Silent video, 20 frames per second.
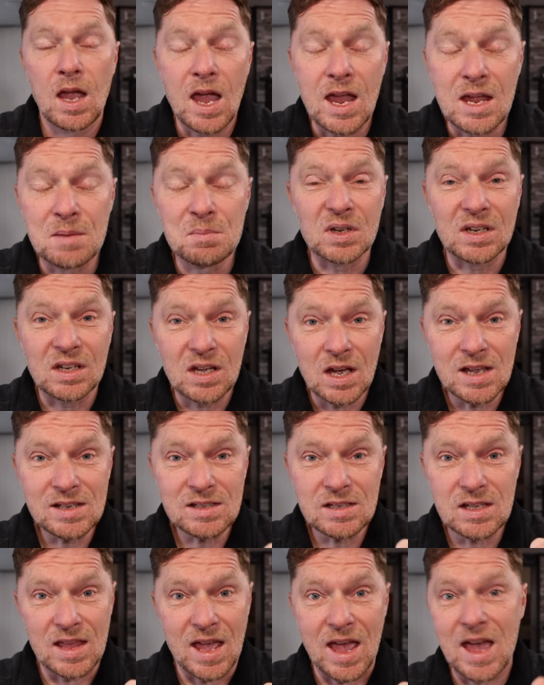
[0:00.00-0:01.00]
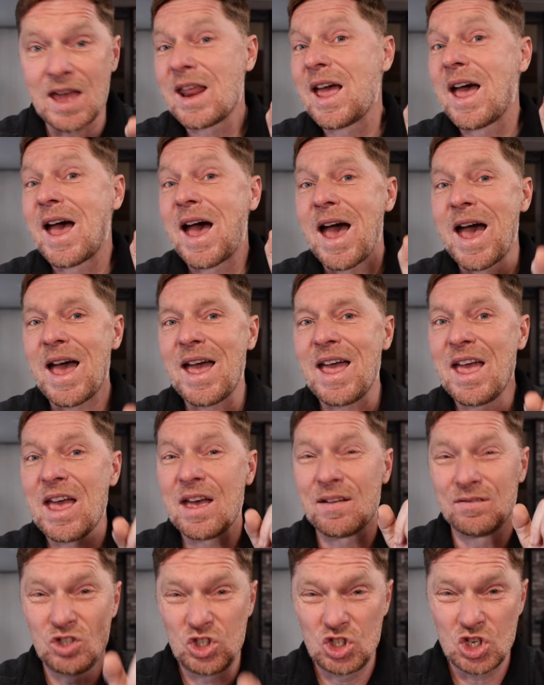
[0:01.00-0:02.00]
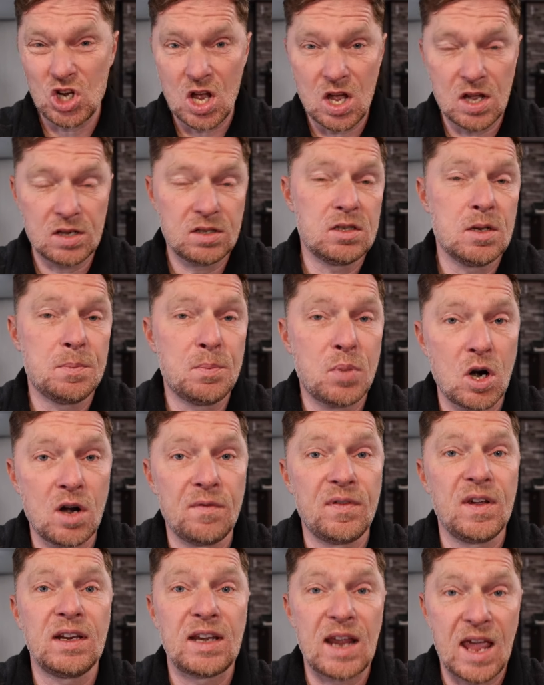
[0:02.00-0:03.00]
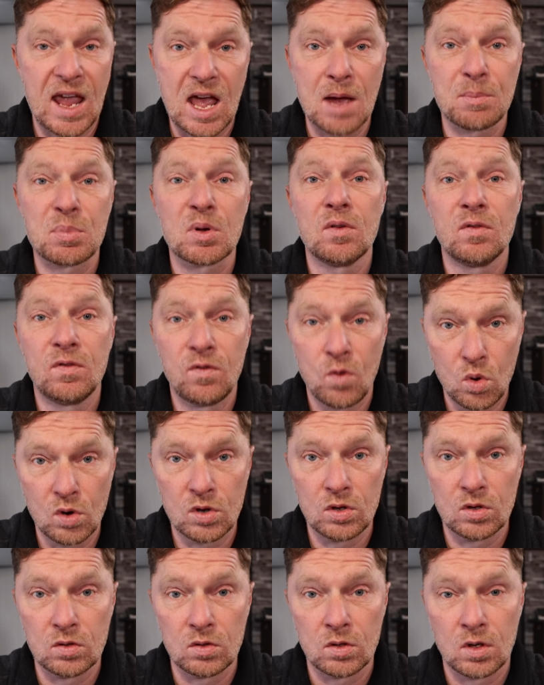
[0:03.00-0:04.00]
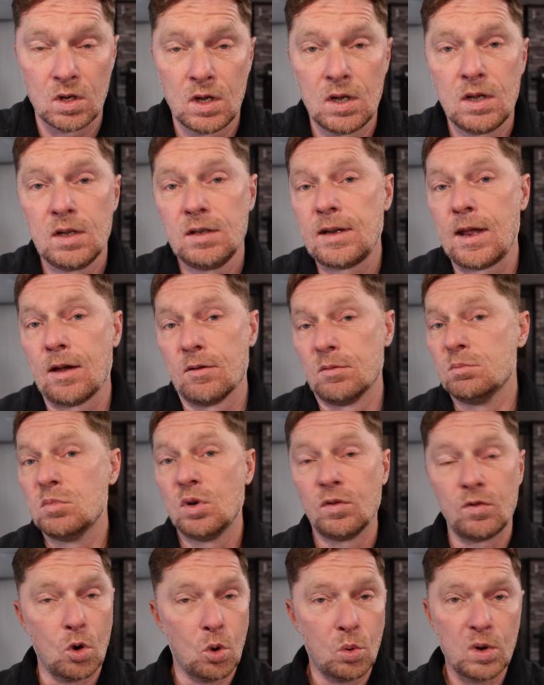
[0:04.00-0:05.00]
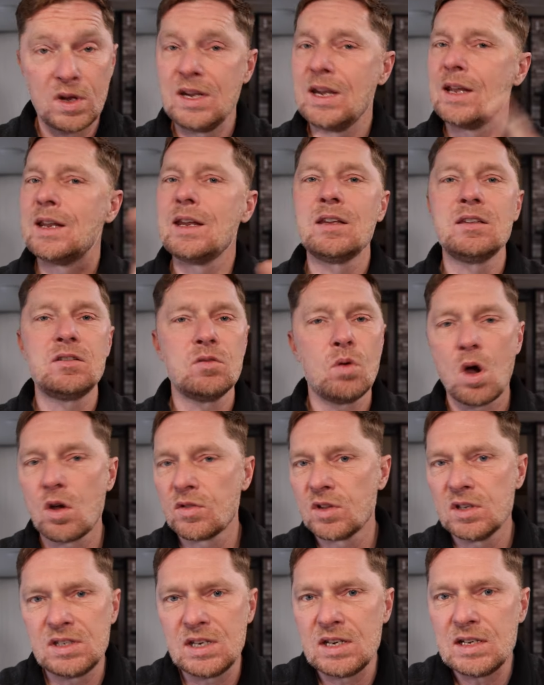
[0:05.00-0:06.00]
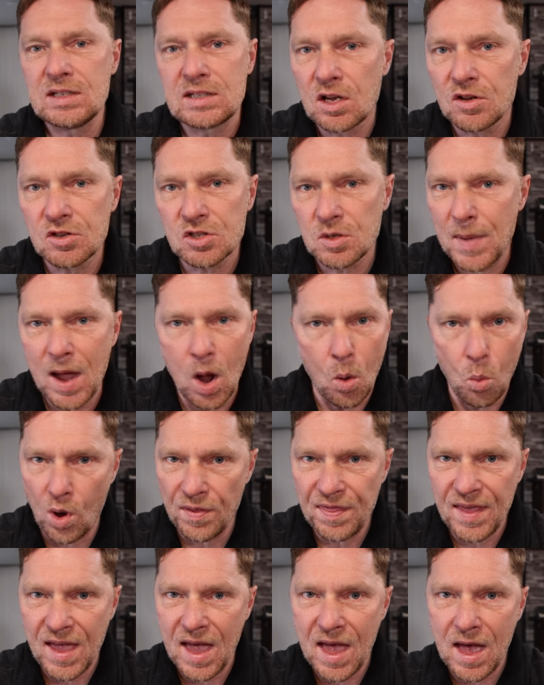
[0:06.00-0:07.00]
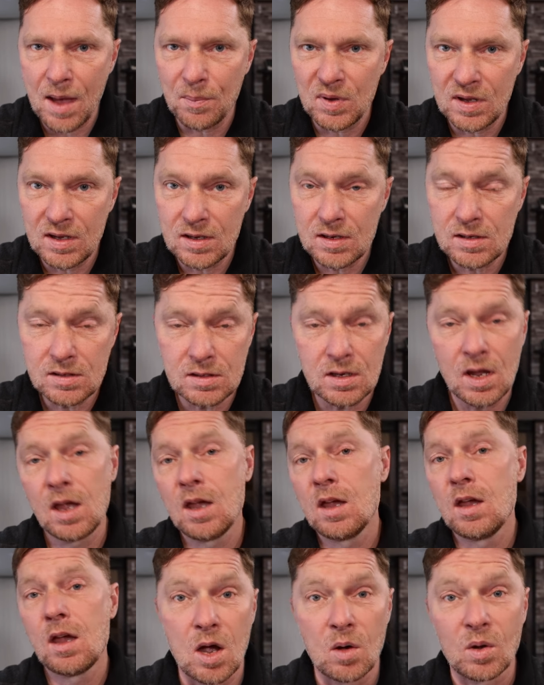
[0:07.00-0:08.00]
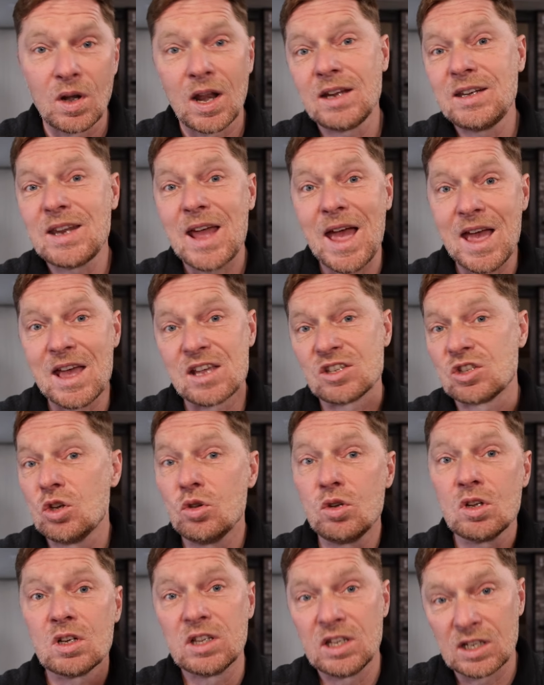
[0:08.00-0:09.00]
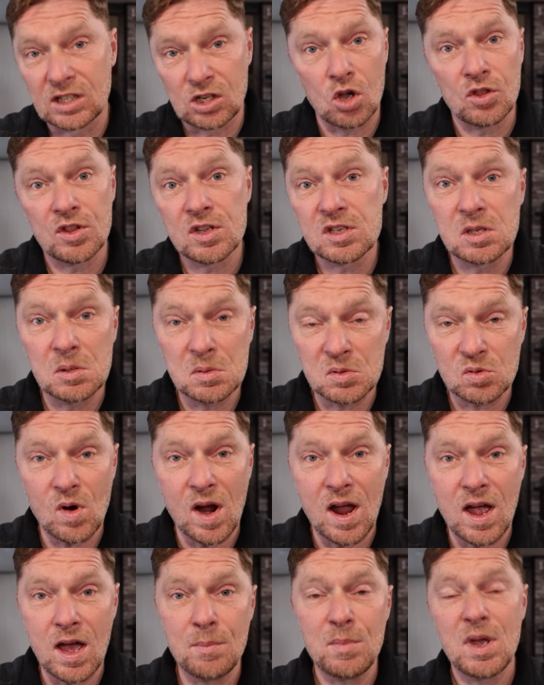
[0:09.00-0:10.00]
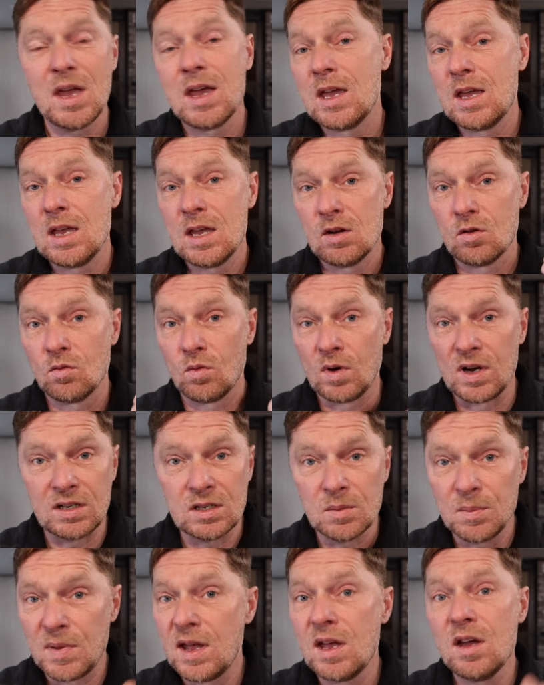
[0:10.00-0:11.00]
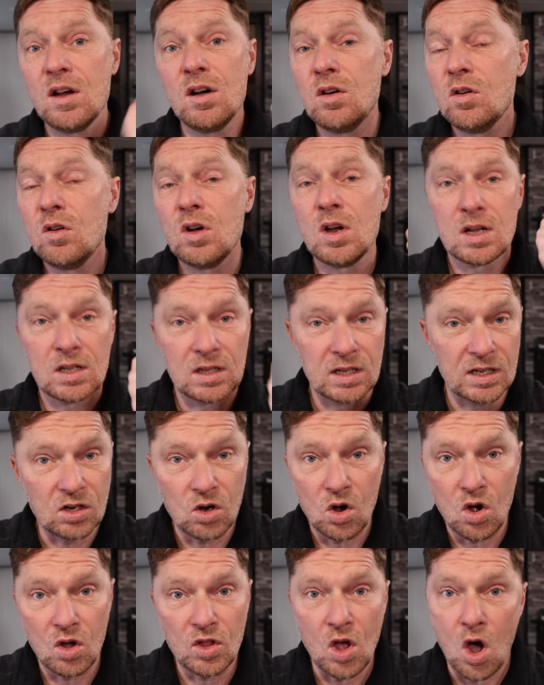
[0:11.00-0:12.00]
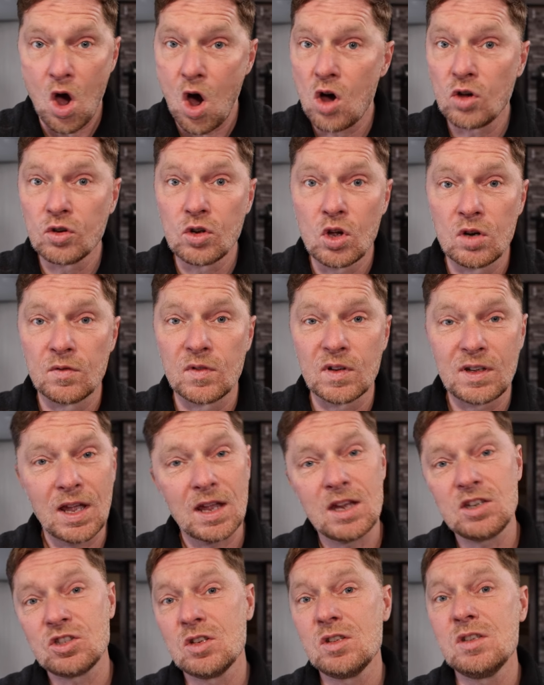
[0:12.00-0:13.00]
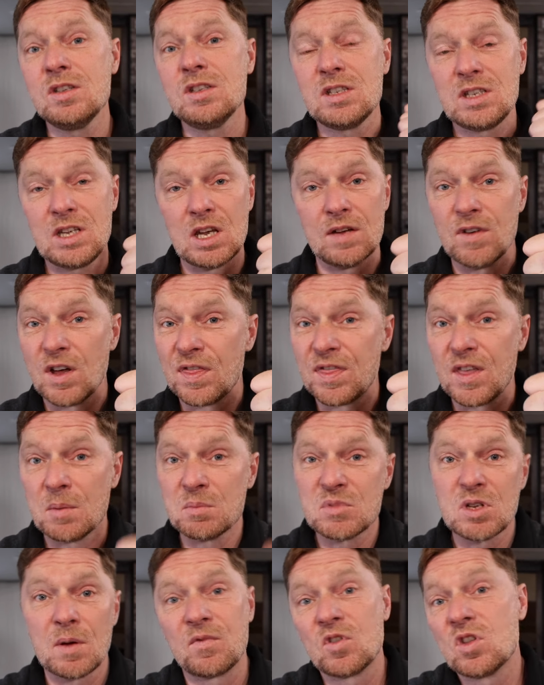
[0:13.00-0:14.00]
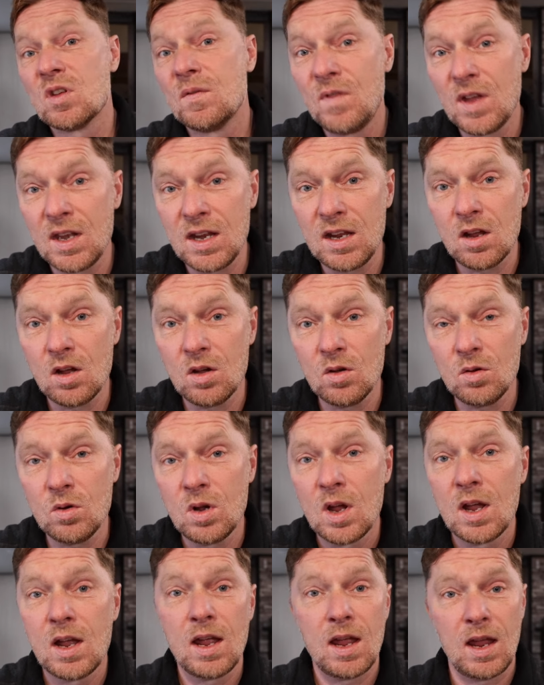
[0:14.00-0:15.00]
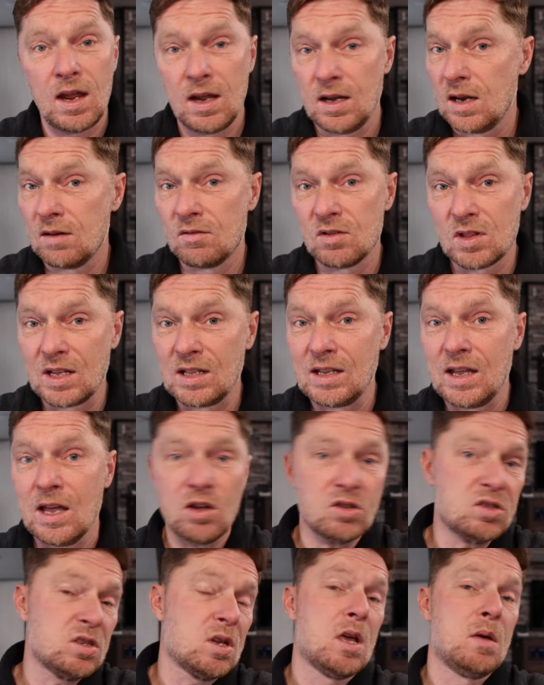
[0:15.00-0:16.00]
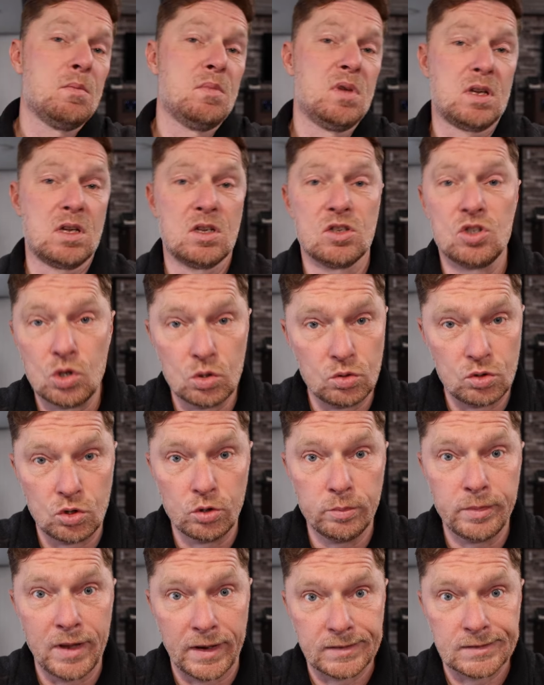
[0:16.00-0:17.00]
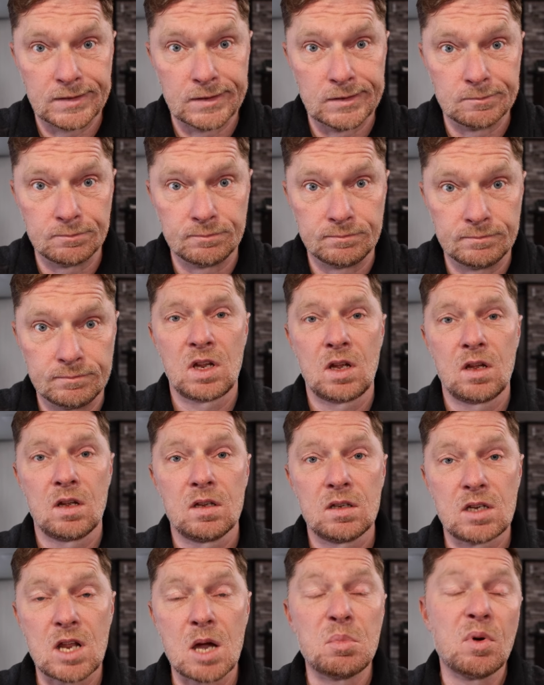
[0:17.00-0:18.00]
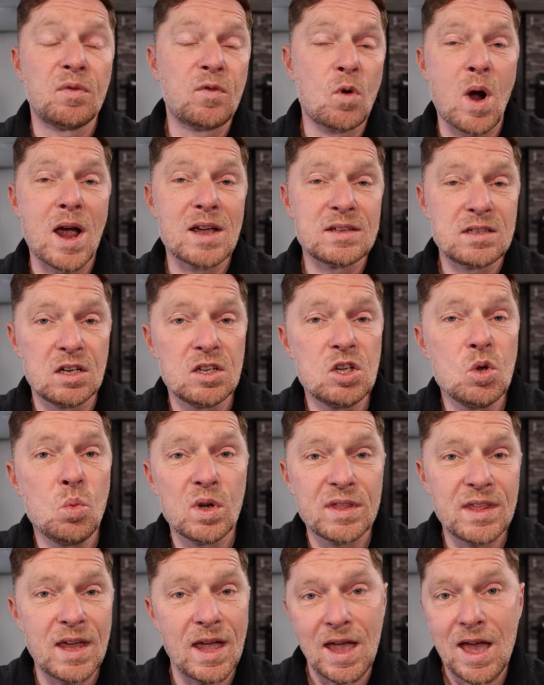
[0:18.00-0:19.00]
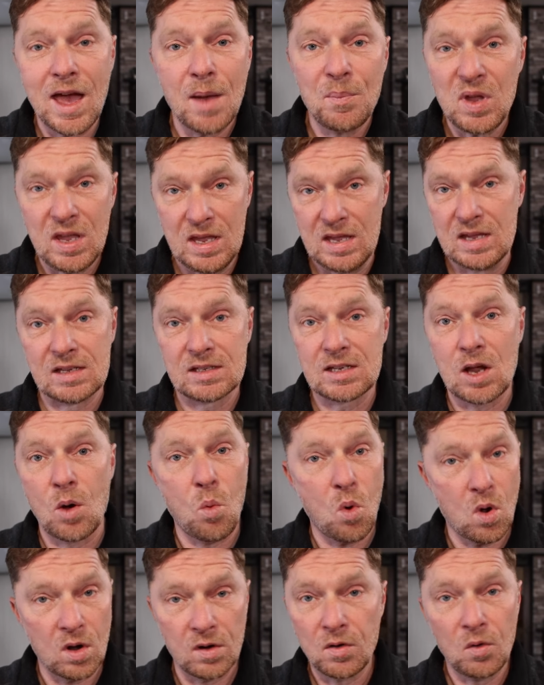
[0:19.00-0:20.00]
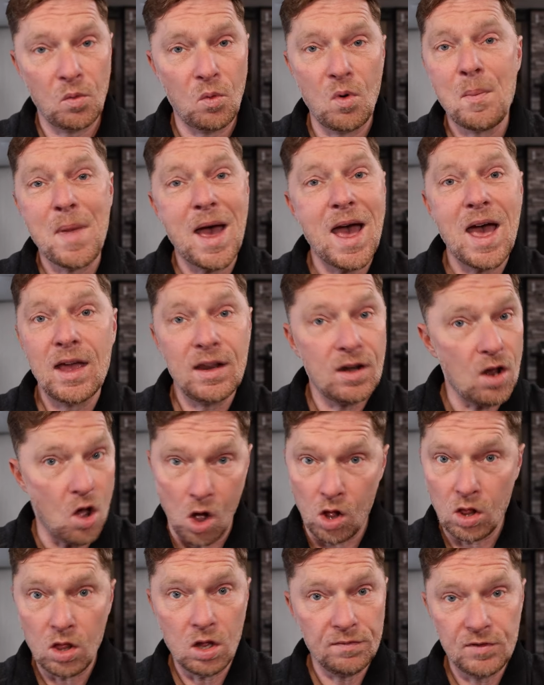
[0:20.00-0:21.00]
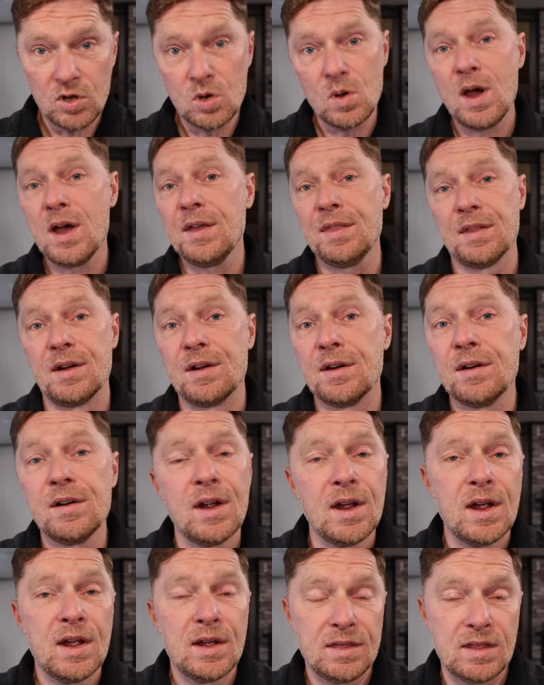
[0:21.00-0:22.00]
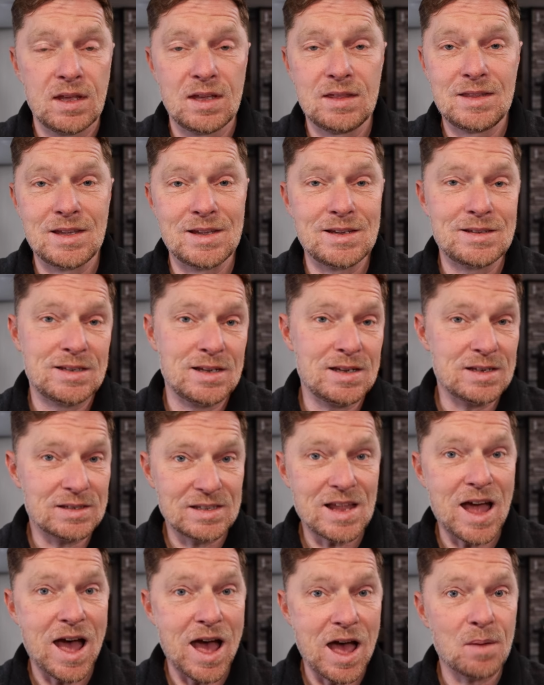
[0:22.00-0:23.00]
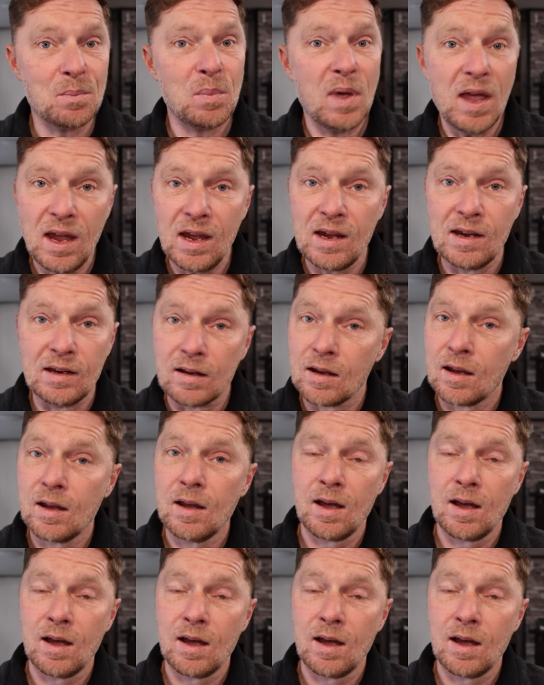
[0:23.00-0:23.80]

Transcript: And because of that, I have just the perfect app for you. Now, before we get into all the details about what the app is, I would like to ask you to click on the subscribe, ring the bell, click on the all notifications, give a thumbs up for the video and everything else because YouTube likes it. Now, before I tell you what the app is, I wanted to remind all of you out there that this is not paid.